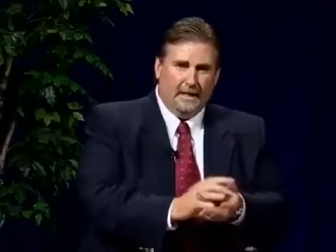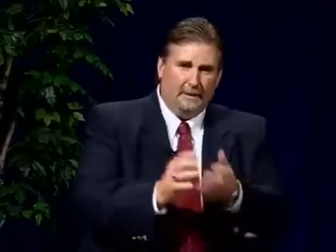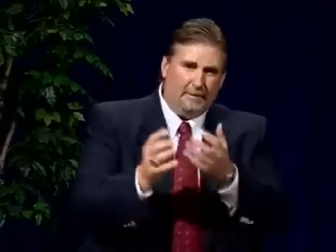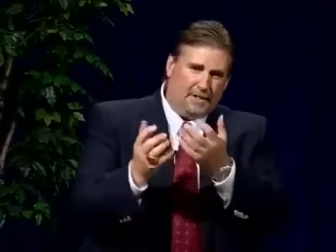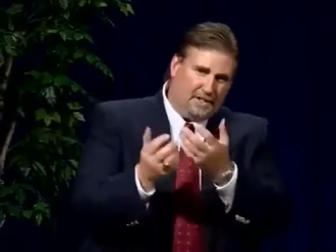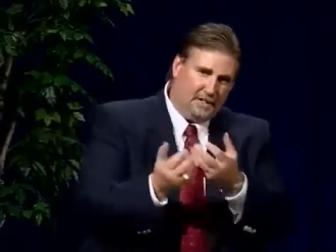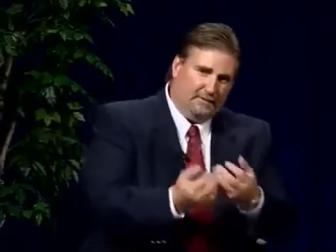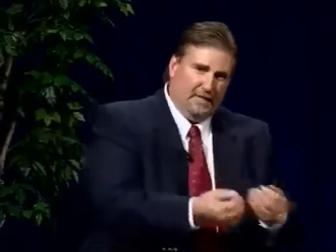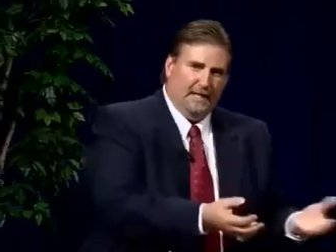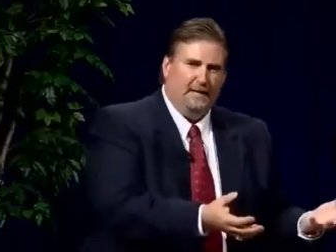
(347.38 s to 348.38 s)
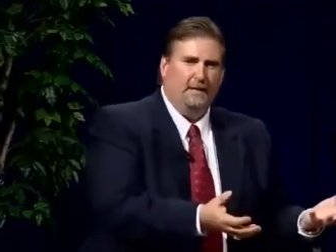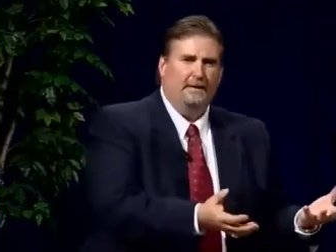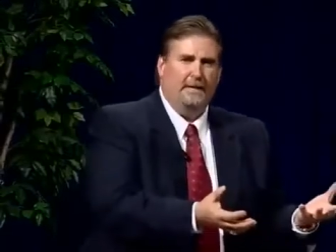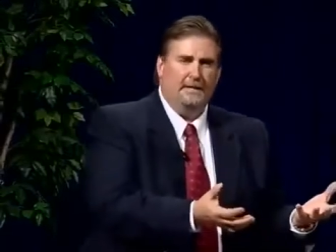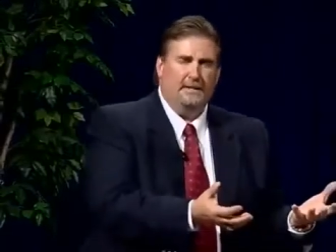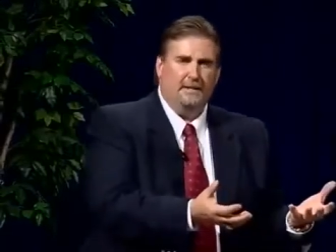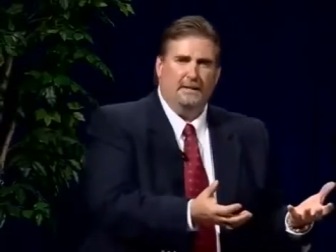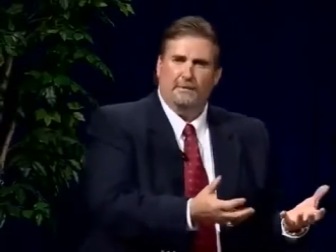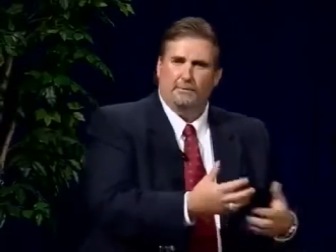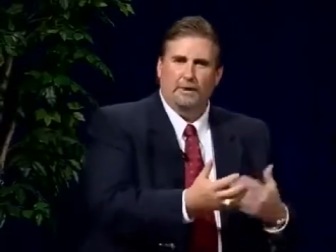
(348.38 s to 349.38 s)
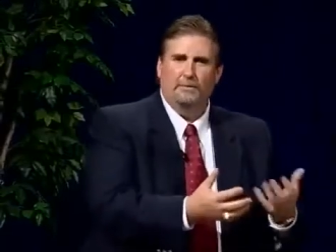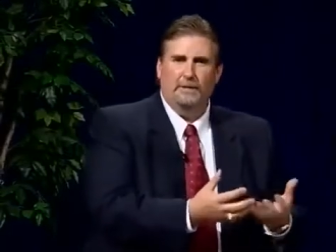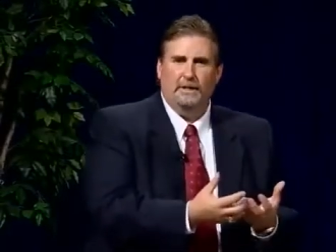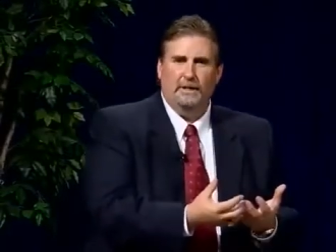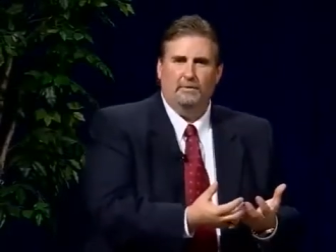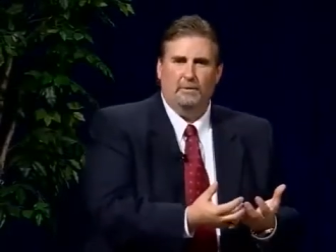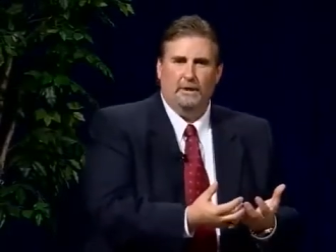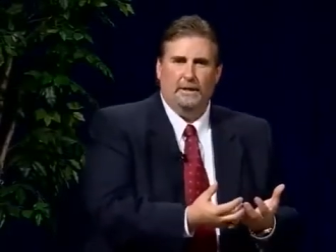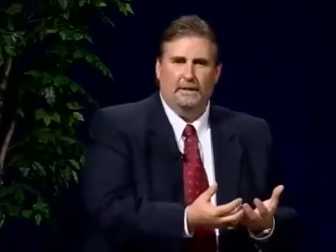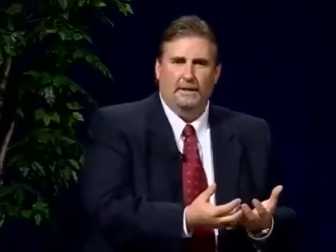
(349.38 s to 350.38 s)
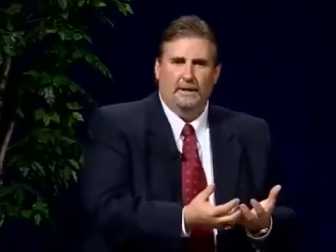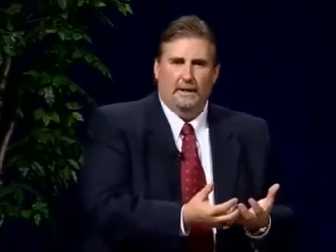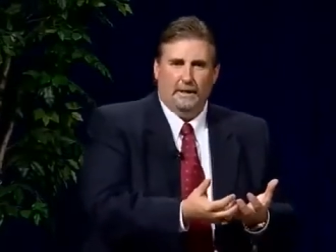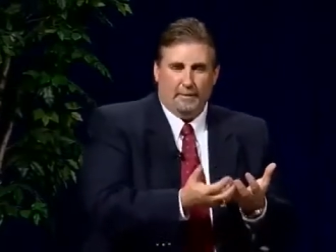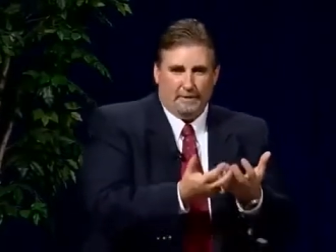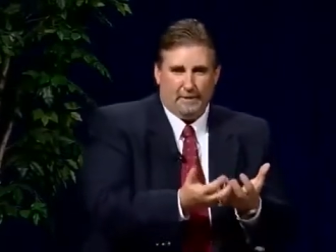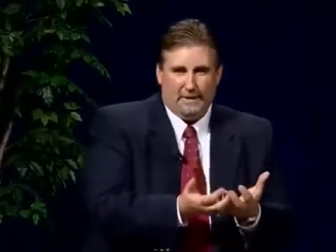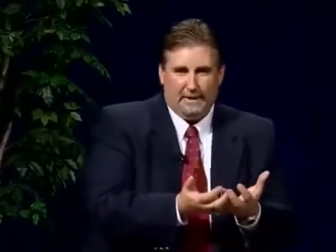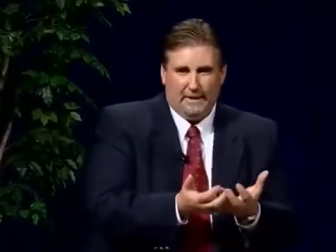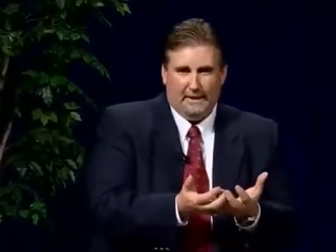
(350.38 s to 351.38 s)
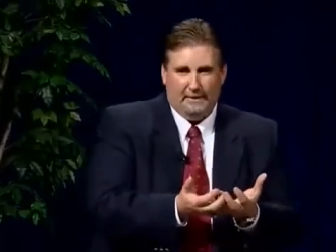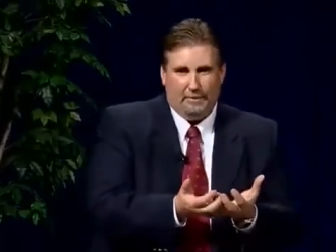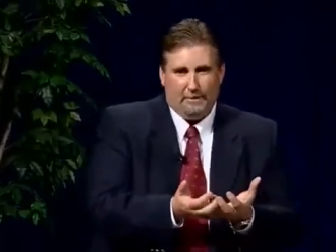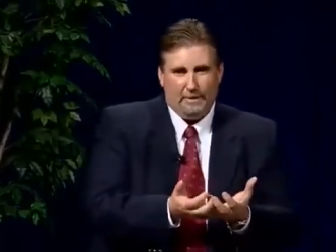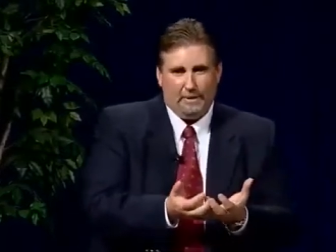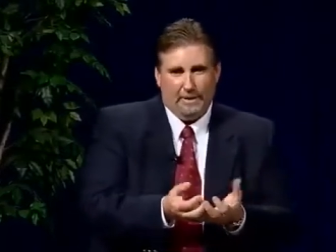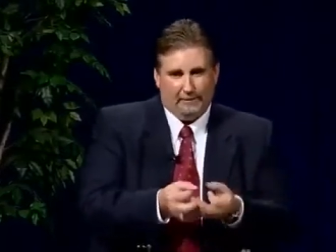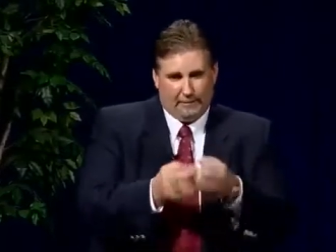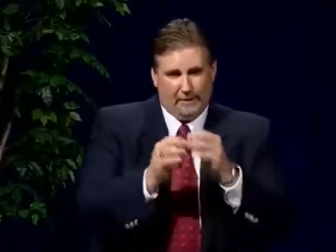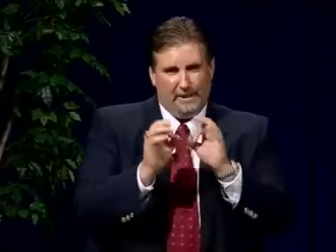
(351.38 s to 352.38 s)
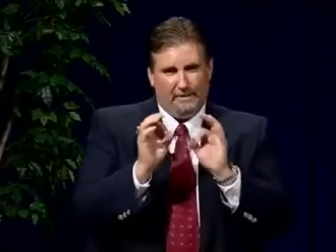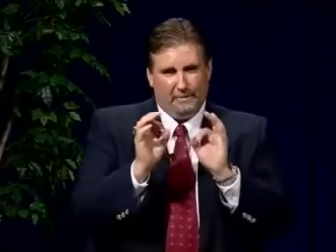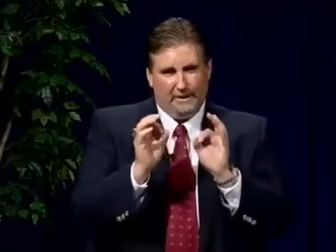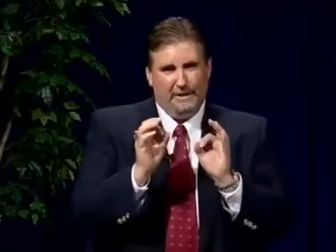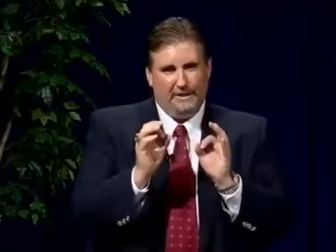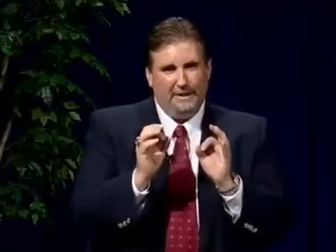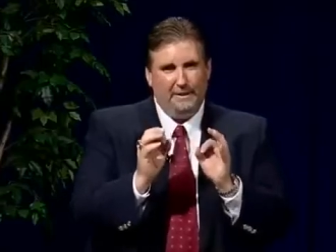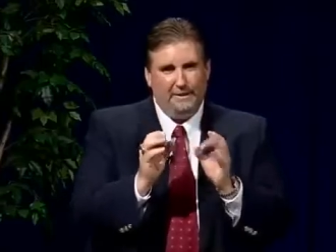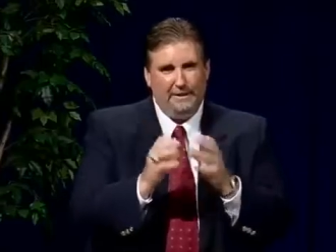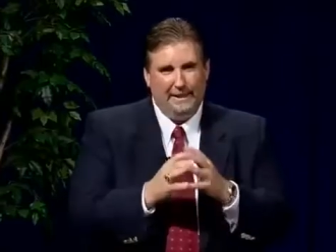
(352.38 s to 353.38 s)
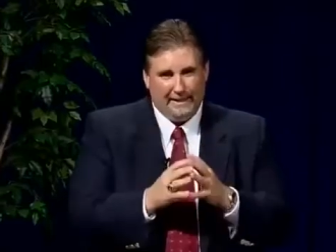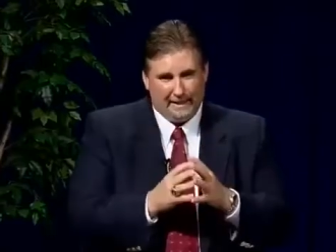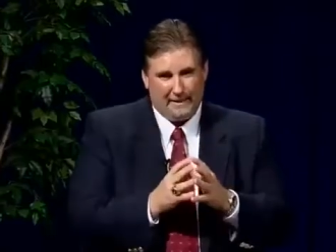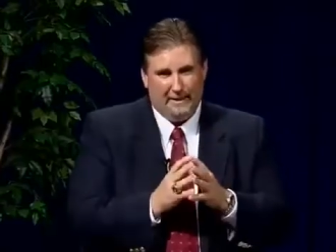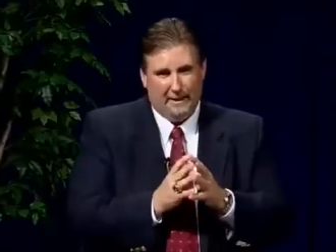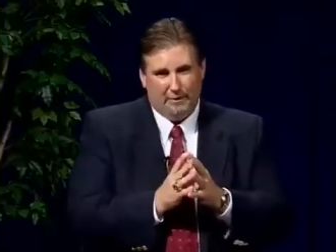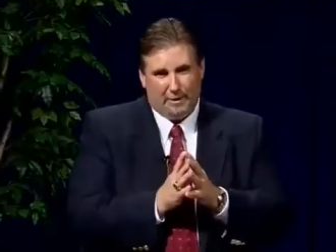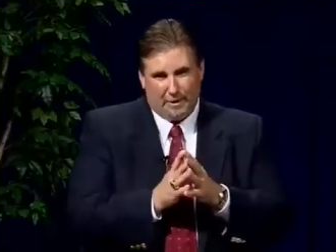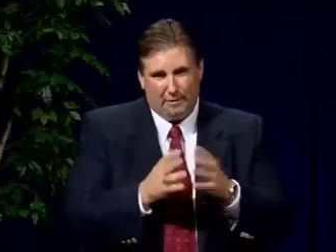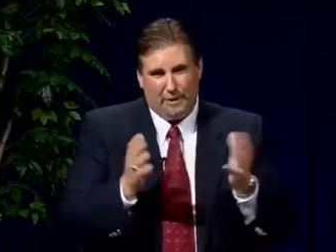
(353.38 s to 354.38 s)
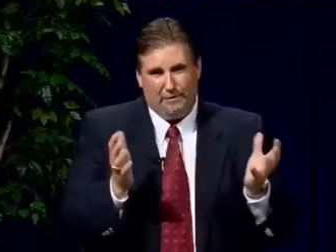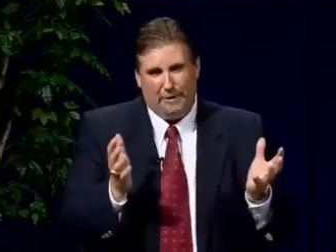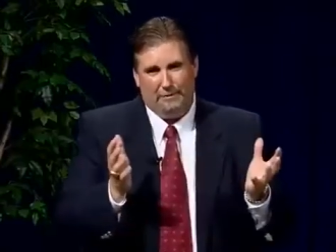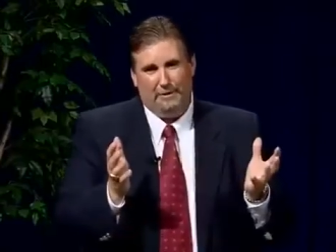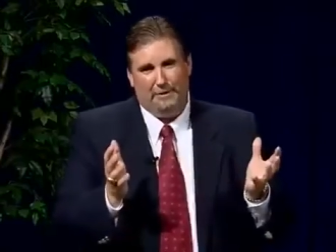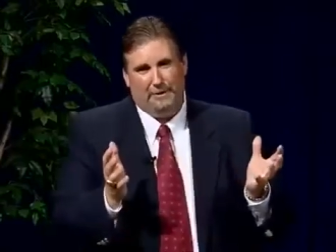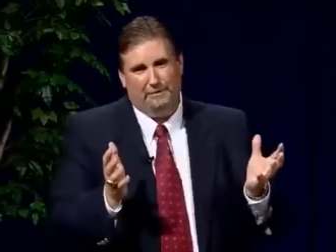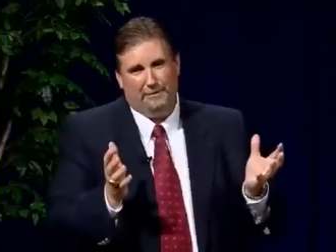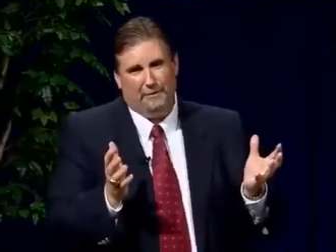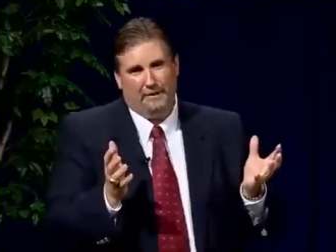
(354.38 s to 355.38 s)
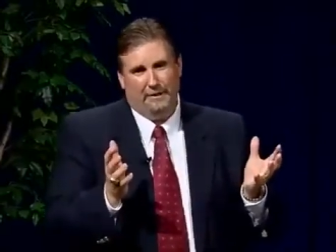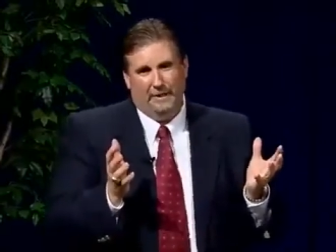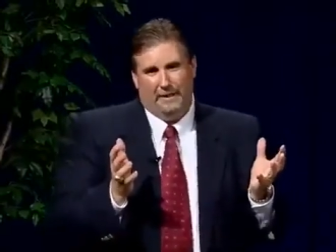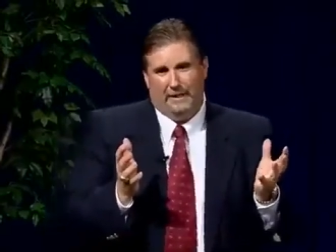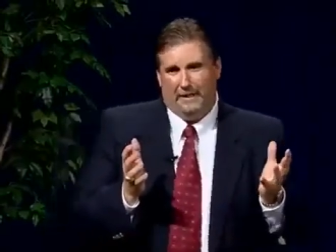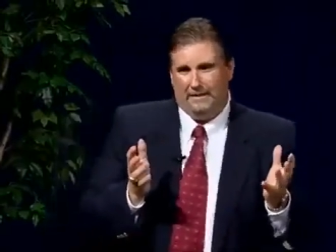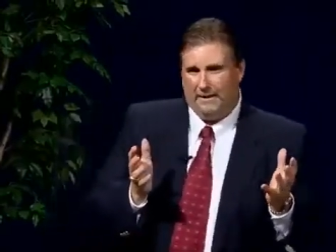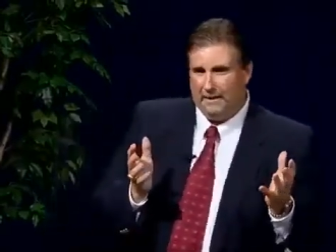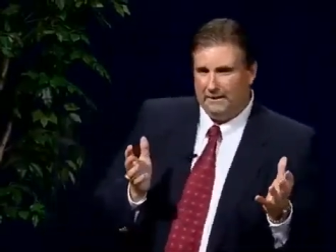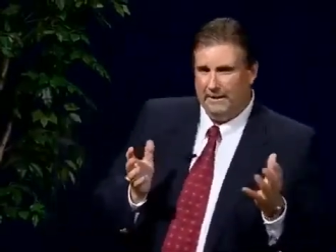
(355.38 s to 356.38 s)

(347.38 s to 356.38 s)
and it would sift out all that stuff that we really didn't want, and when it was done, what was left was these gold nuggets, which is what we were looking for. And the gold